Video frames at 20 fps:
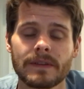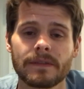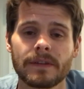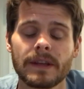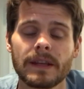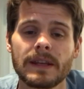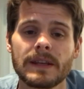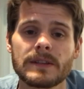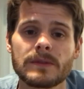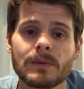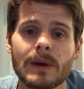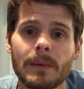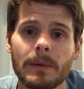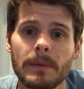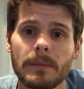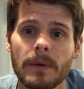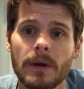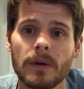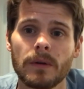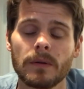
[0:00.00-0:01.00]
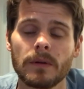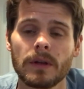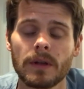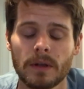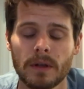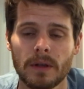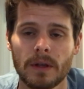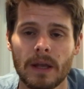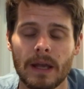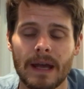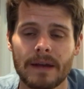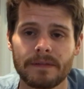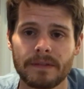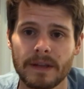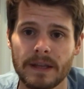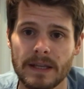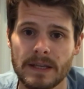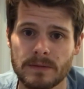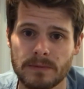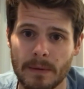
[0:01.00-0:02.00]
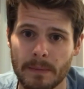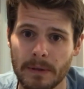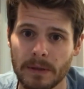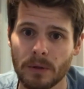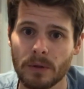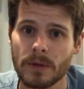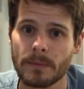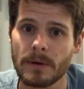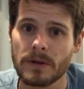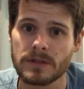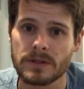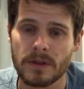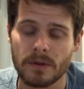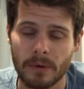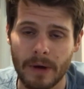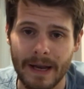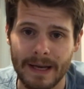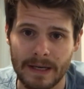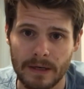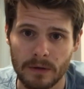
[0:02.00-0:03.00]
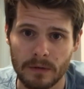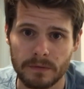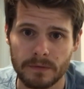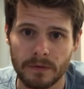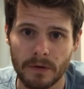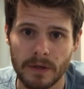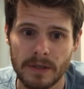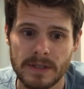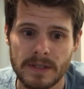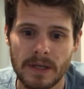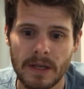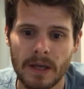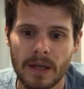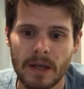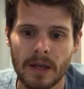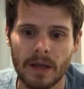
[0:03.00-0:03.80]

I think it's when we look the most threatening up front.